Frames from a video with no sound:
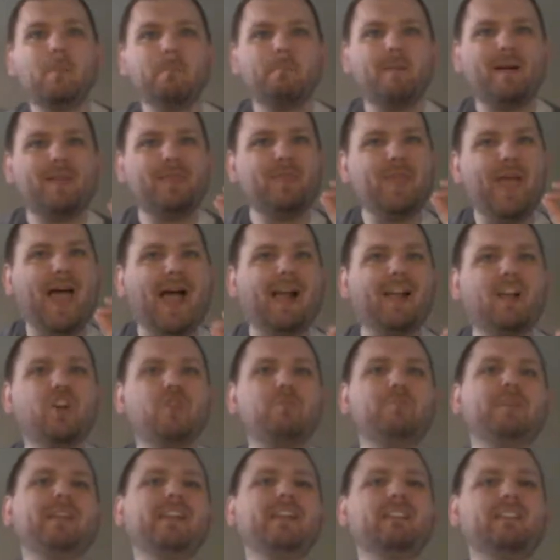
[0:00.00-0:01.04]
but that
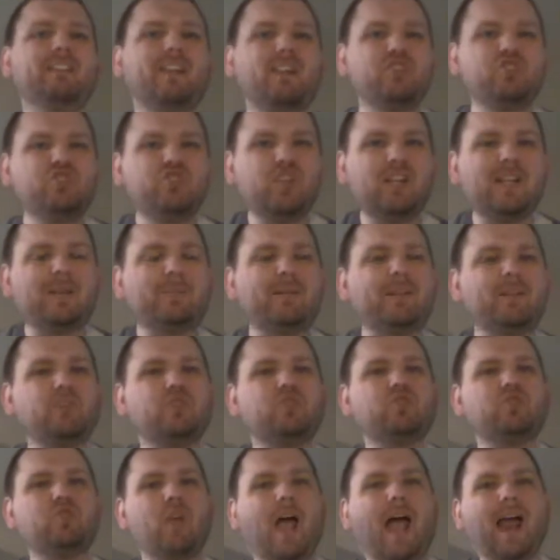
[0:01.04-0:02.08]
could be a legitimate
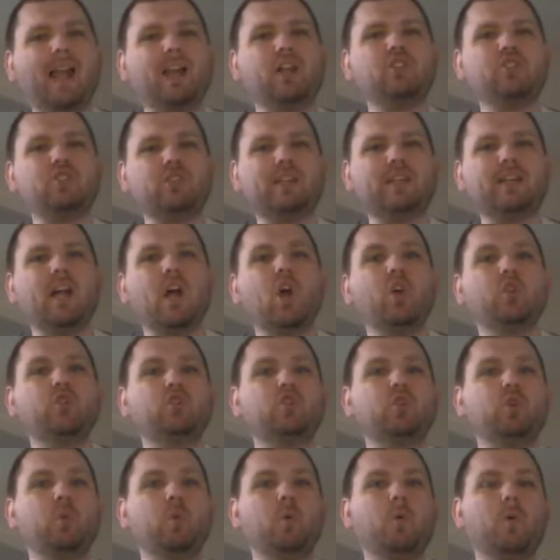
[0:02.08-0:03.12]
strategy
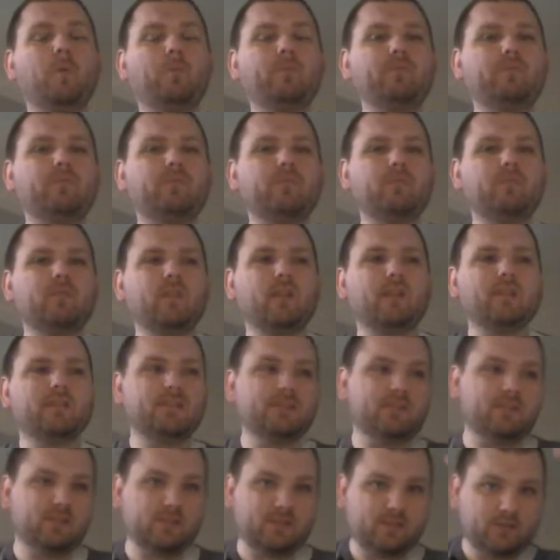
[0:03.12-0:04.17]
to
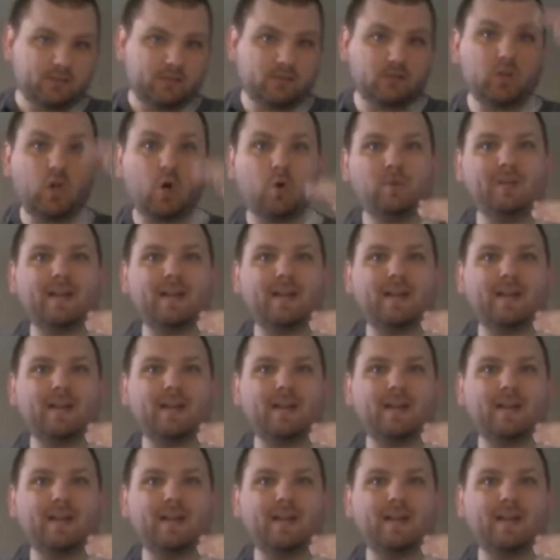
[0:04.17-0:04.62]
slow